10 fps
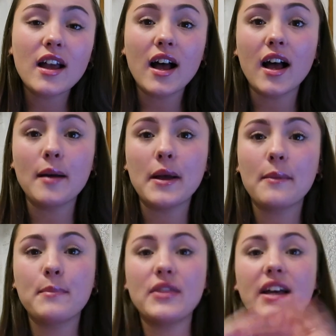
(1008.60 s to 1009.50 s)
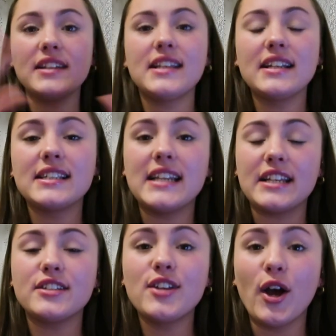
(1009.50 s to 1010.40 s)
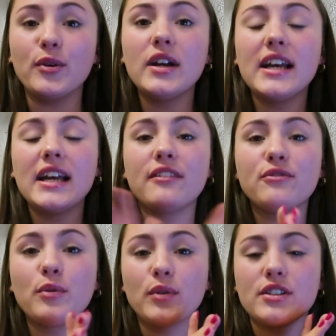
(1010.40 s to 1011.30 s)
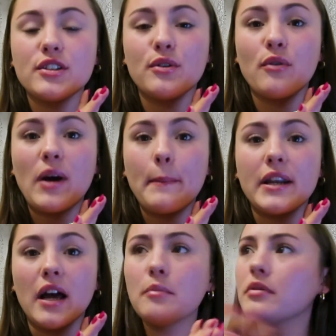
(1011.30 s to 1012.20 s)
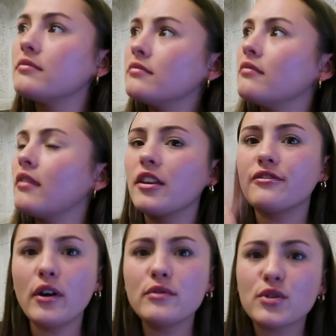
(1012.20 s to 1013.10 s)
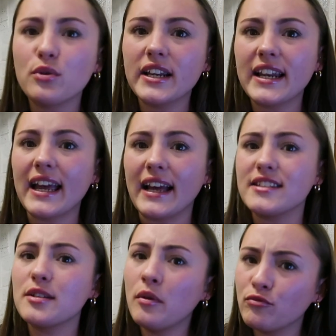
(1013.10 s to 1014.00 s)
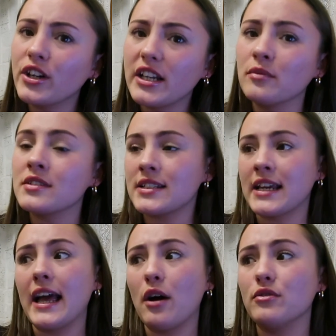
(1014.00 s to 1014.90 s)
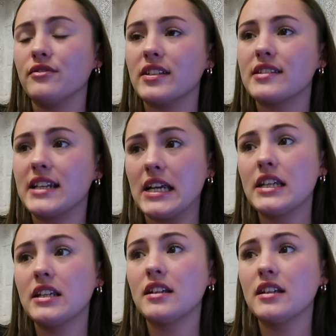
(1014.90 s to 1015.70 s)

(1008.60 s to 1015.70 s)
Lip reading: But that's that today. So if we want to wrap it up, the phone's calling again. Someone really wants to get hold of us today.